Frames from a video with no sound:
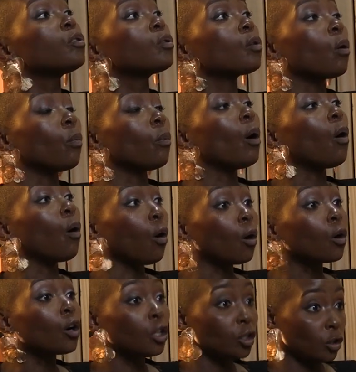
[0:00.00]
So we're
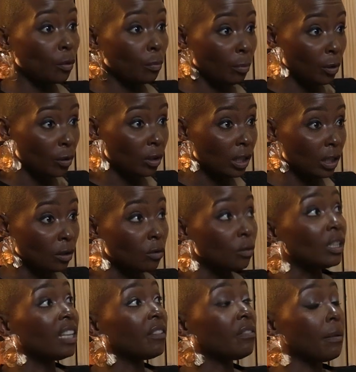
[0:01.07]
all contributing
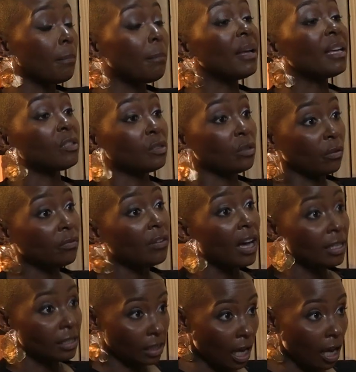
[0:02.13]
to give the best of
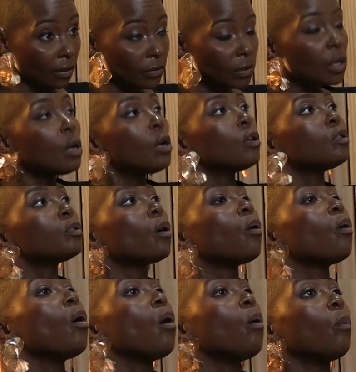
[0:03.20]
ourselves.
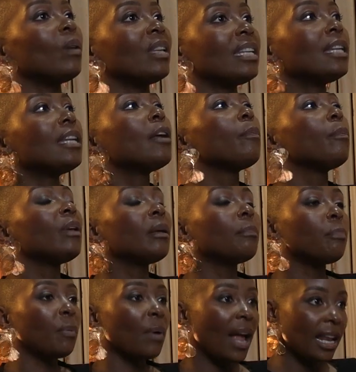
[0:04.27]
So we need a
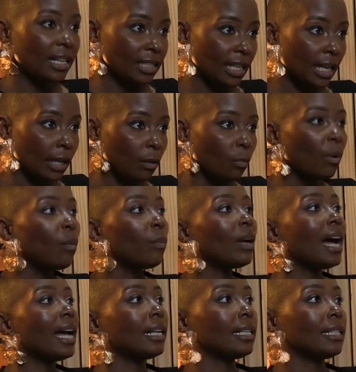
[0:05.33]
rebranding where
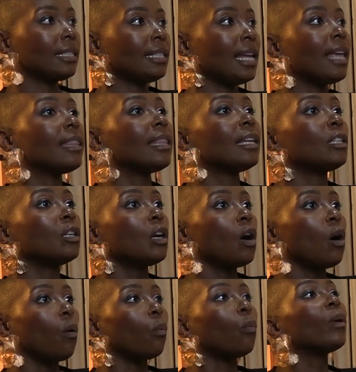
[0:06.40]
we understand that
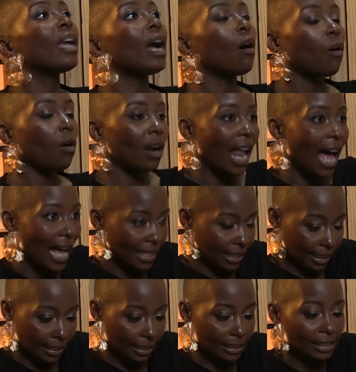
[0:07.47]
we are all
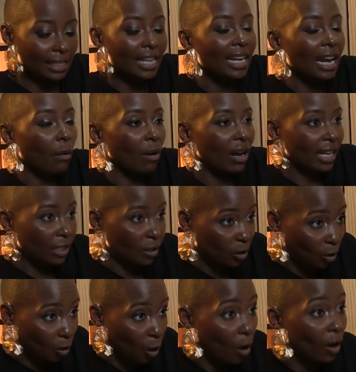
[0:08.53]
artists in our
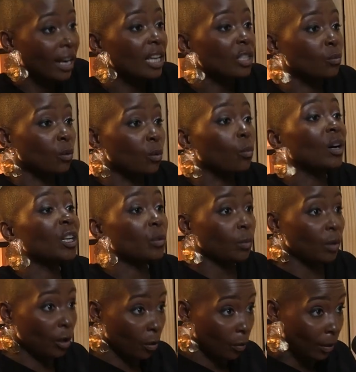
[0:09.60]
little corners with
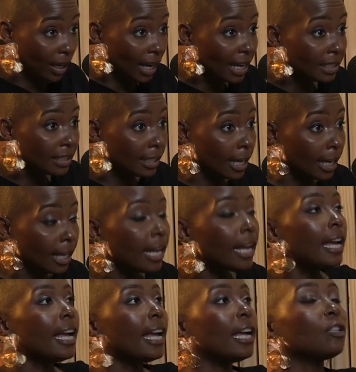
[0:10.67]
what we're creating.
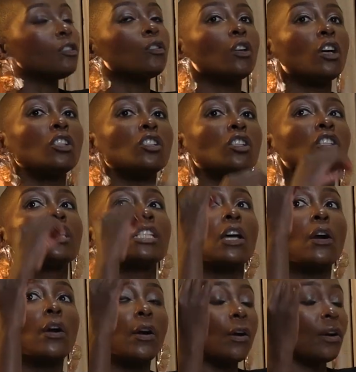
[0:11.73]
It's not
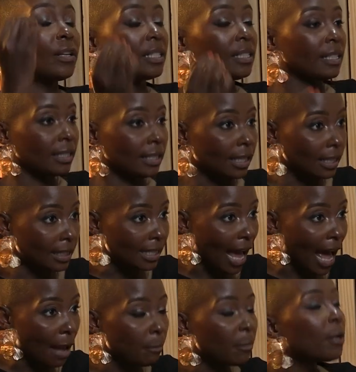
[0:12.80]
just a certain
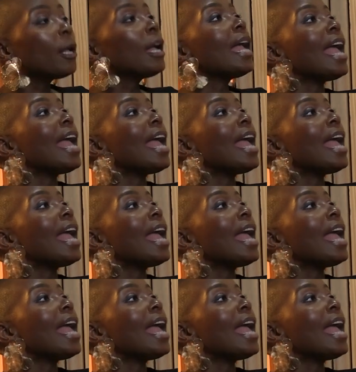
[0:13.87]
type.